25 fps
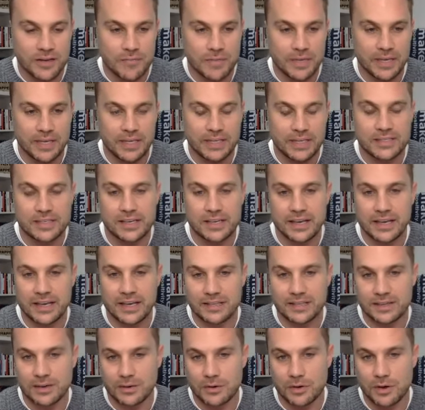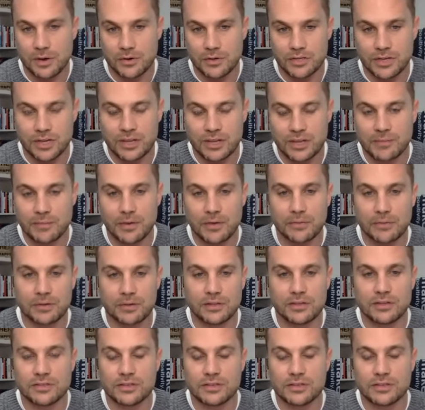me in tears, and I'll share them both with you.